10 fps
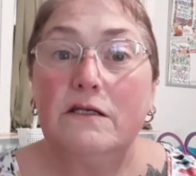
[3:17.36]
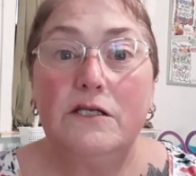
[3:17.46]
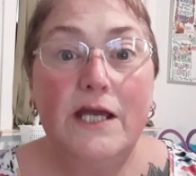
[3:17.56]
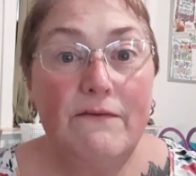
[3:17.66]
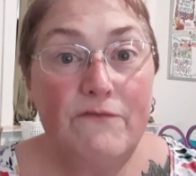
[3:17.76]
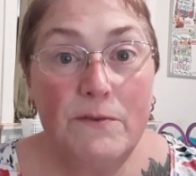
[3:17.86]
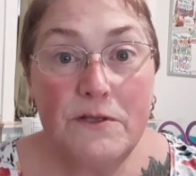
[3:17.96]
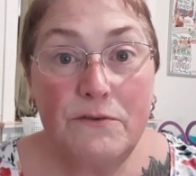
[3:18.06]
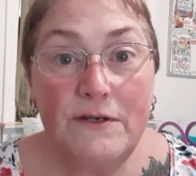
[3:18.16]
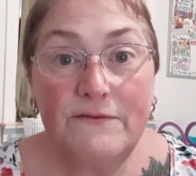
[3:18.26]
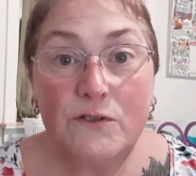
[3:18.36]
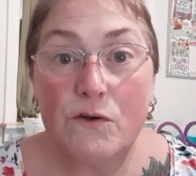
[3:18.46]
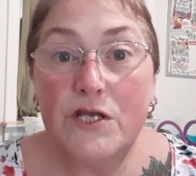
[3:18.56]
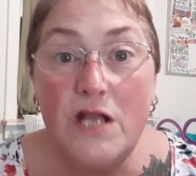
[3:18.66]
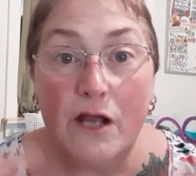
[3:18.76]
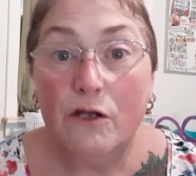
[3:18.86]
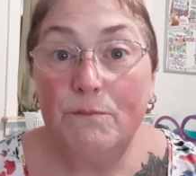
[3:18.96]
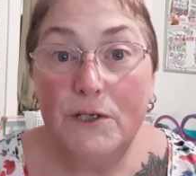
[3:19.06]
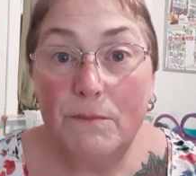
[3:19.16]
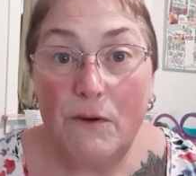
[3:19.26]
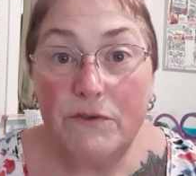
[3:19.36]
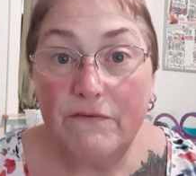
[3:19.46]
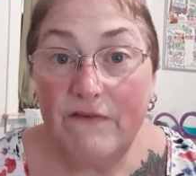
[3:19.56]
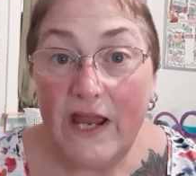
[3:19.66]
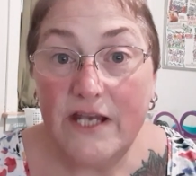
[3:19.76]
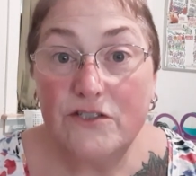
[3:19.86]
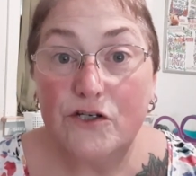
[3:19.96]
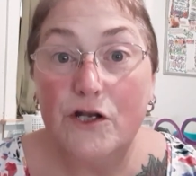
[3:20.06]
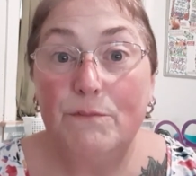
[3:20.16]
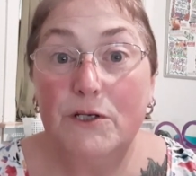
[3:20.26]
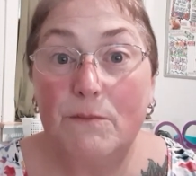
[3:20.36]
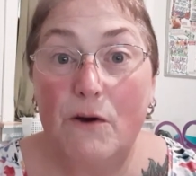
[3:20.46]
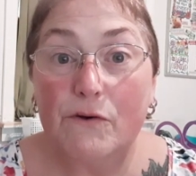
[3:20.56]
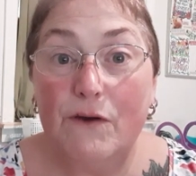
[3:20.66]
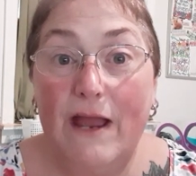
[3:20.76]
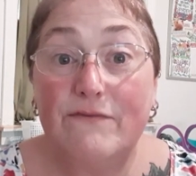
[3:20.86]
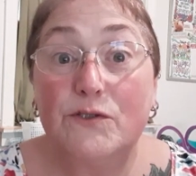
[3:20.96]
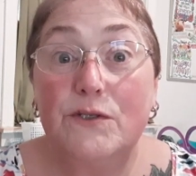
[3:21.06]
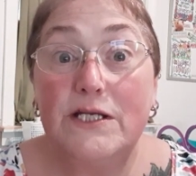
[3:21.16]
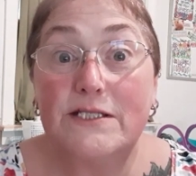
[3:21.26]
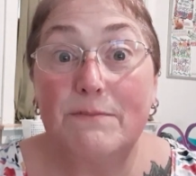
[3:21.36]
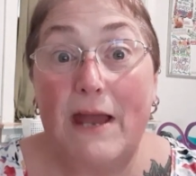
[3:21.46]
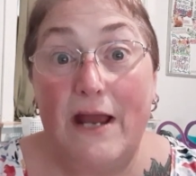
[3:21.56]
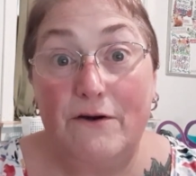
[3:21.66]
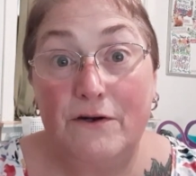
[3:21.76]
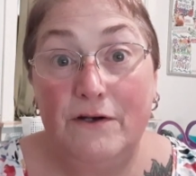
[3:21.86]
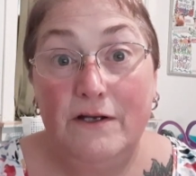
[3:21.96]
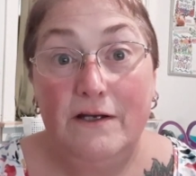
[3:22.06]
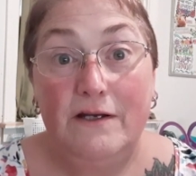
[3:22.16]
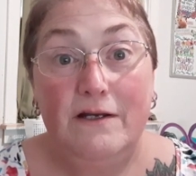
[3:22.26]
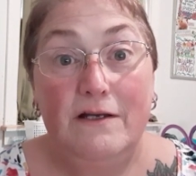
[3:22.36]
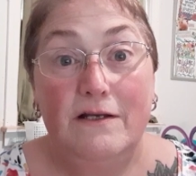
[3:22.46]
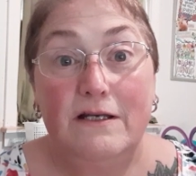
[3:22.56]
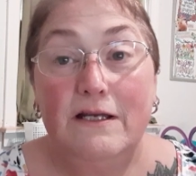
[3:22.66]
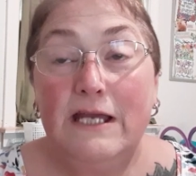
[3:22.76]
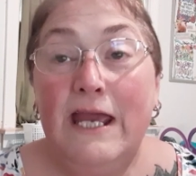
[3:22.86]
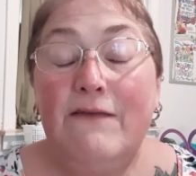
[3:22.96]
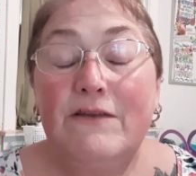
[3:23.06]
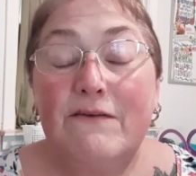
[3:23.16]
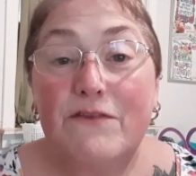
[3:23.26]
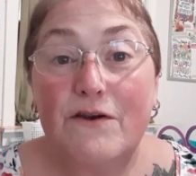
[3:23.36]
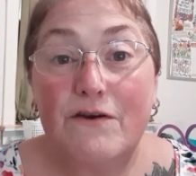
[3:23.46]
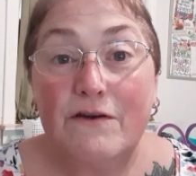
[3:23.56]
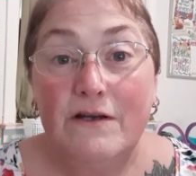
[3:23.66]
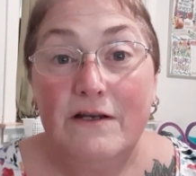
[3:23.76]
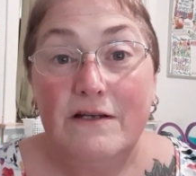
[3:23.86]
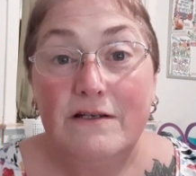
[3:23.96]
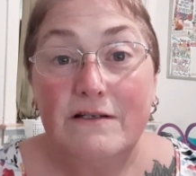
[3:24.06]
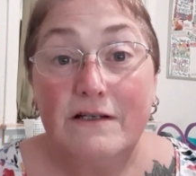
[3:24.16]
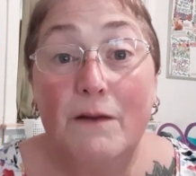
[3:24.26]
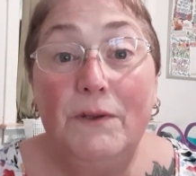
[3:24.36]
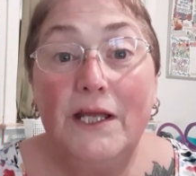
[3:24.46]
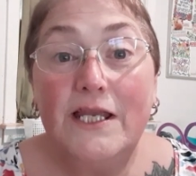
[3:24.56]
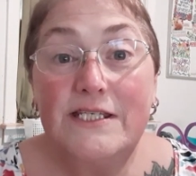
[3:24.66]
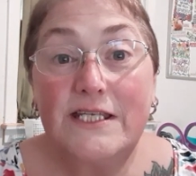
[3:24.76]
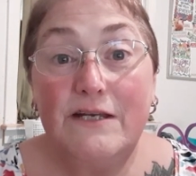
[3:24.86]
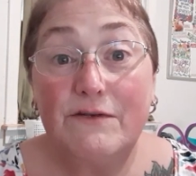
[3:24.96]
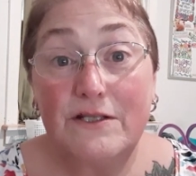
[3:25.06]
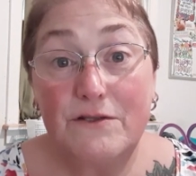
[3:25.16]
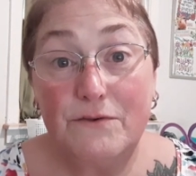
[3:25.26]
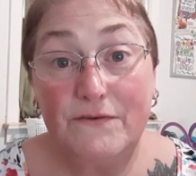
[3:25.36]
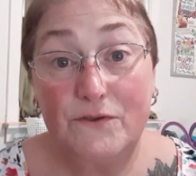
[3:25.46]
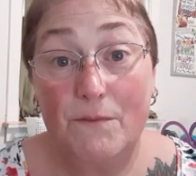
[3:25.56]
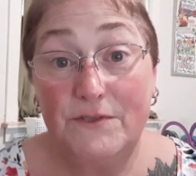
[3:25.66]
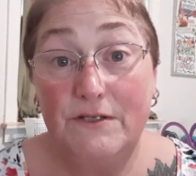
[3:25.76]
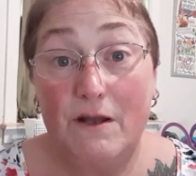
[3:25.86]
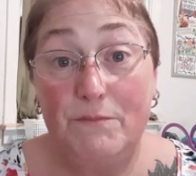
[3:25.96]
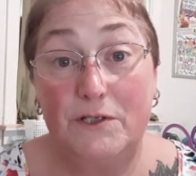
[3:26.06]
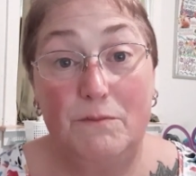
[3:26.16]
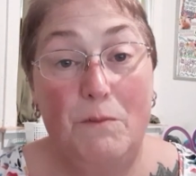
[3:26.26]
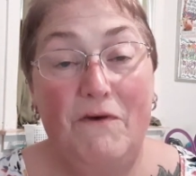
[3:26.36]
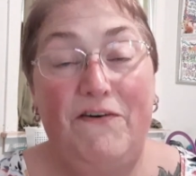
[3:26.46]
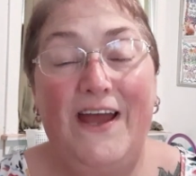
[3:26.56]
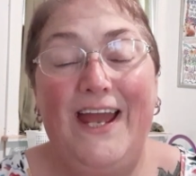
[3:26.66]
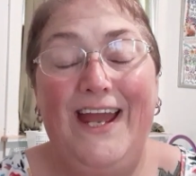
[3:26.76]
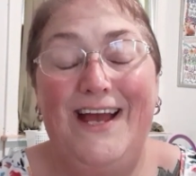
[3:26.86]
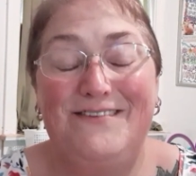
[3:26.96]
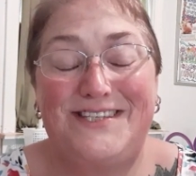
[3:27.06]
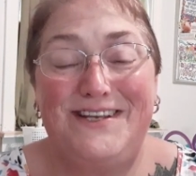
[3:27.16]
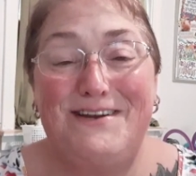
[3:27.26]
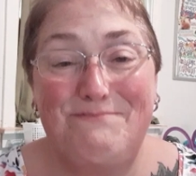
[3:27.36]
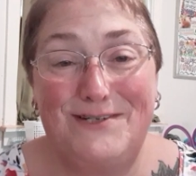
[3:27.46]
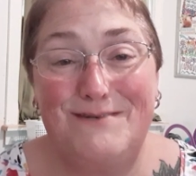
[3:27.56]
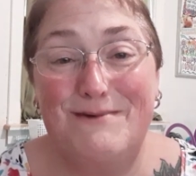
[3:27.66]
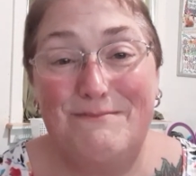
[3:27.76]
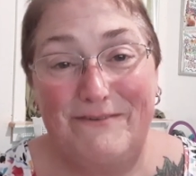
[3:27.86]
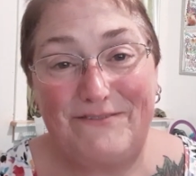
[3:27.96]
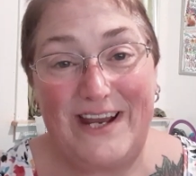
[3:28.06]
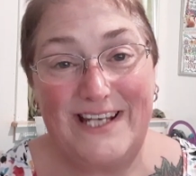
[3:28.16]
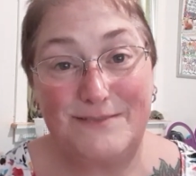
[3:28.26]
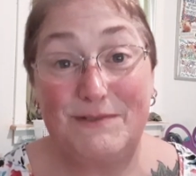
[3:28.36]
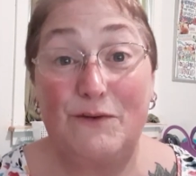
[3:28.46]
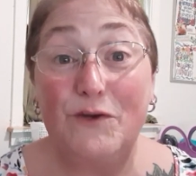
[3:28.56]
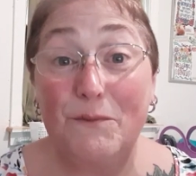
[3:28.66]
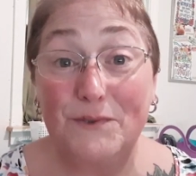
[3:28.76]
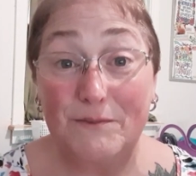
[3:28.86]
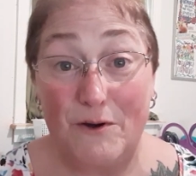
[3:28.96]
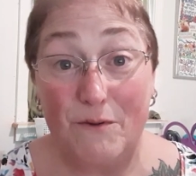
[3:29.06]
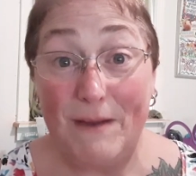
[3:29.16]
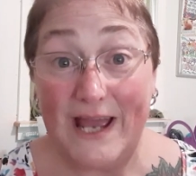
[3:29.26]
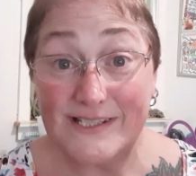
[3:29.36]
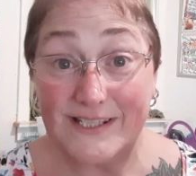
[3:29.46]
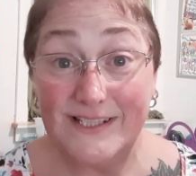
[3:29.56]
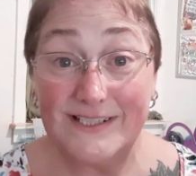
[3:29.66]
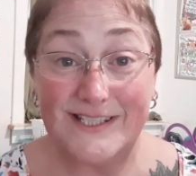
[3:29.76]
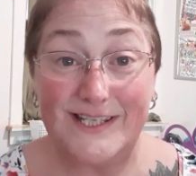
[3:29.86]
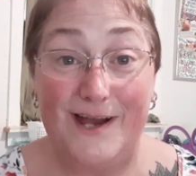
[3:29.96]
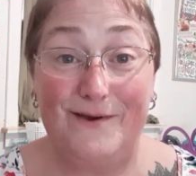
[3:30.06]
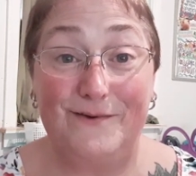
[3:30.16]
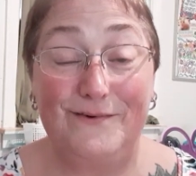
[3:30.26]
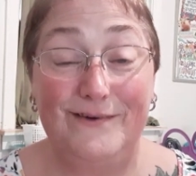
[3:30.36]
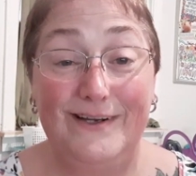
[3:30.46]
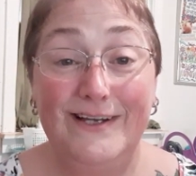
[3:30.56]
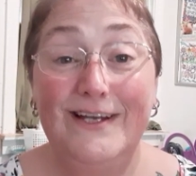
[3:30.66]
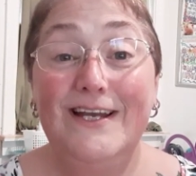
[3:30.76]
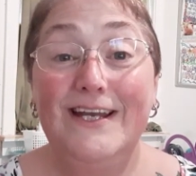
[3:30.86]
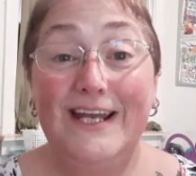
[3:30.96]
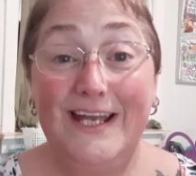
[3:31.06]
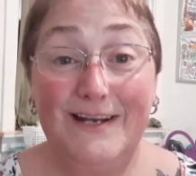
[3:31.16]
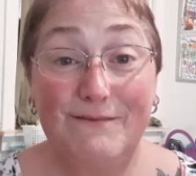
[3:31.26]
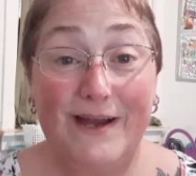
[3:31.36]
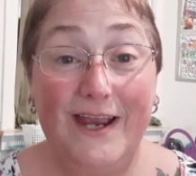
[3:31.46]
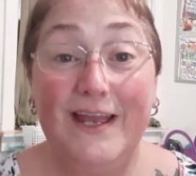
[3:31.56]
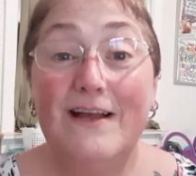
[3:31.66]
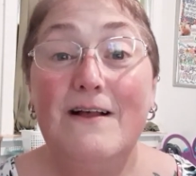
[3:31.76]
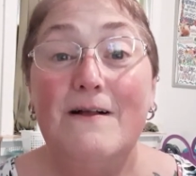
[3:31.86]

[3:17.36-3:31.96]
Get them from the thrift store. You're not going to put them on your face. You're going to put them on a craft, so it doesn't matter. Even if they're completely sealed at the thrift store, I'm still not putting them on my face. I'm still not putting them on my face, but I will put them on a basket. So anyway,